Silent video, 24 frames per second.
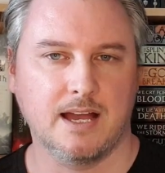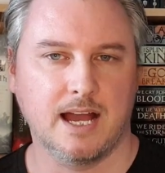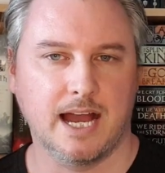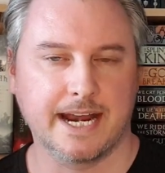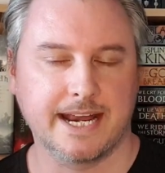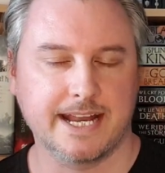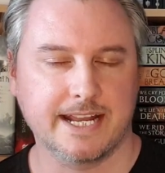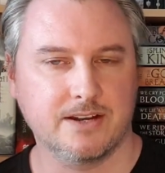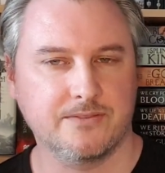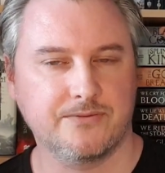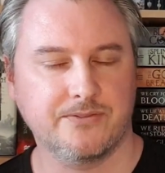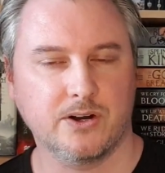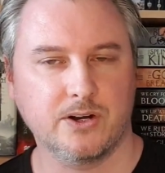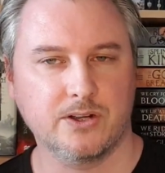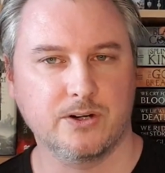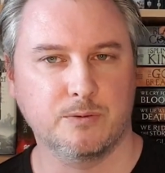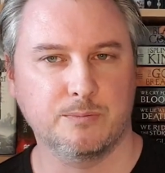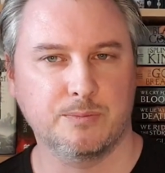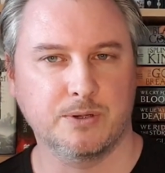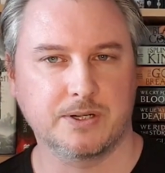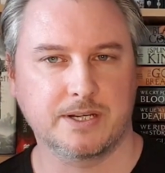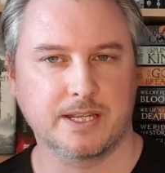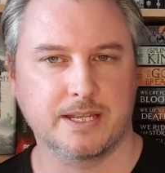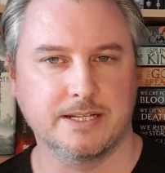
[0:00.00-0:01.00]
And then the final
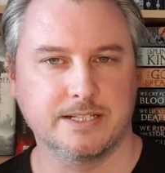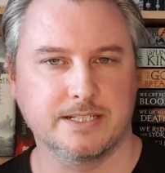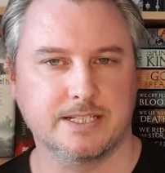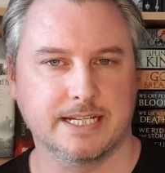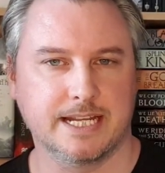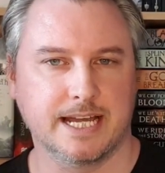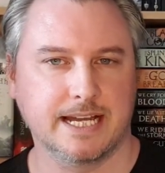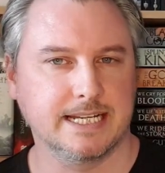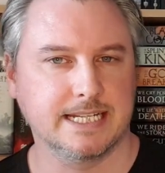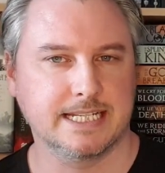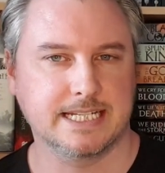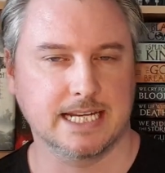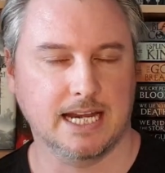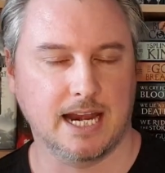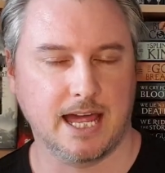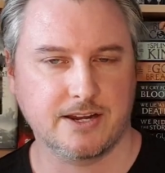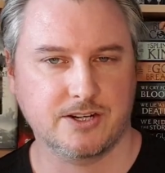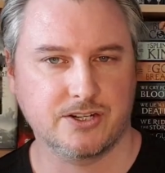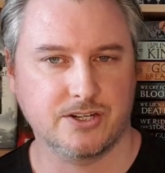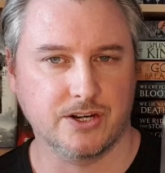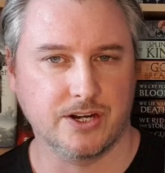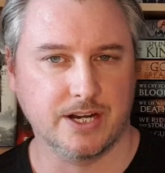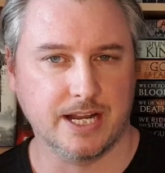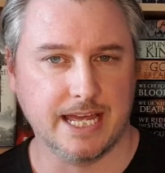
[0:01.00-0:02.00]
book in today's
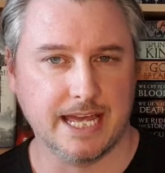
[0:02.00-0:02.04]
selection